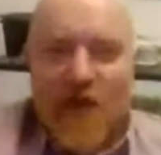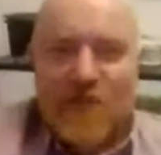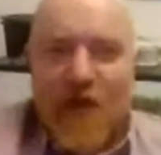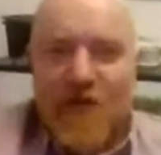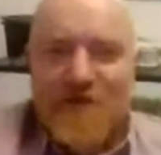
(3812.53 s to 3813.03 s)

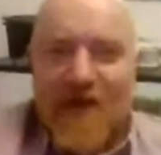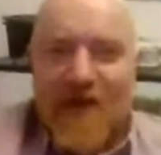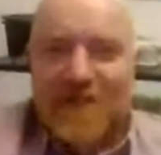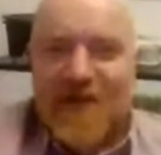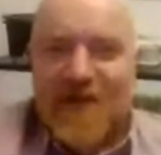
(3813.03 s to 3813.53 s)

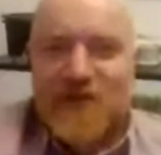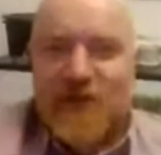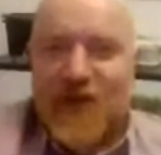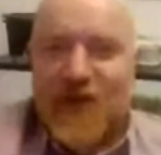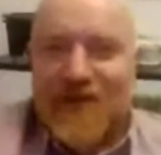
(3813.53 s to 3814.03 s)
photograph in
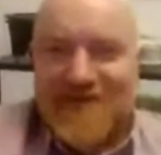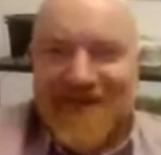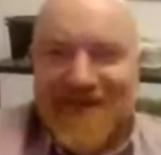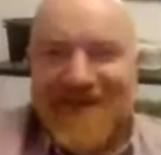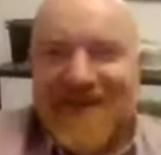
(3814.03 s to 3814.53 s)

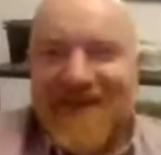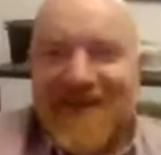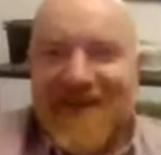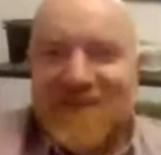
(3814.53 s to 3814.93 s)
security. The